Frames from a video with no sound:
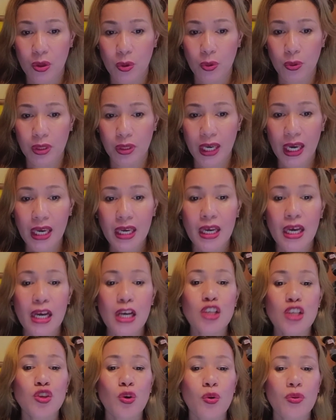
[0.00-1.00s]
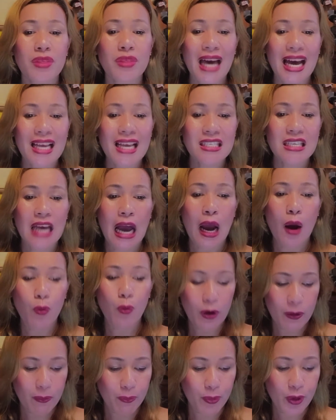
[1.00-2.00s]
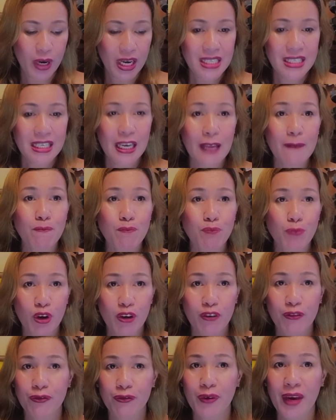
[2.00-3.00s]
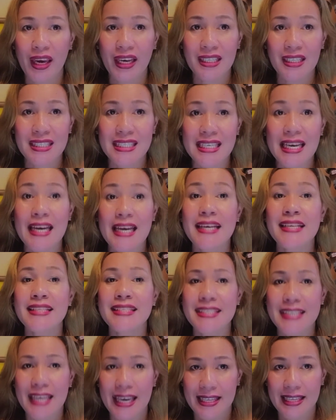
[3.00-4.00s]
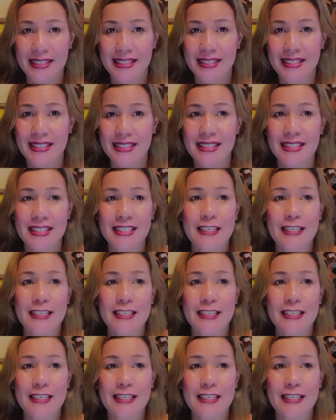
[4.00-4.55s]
Okay? So that's our present perfect tense.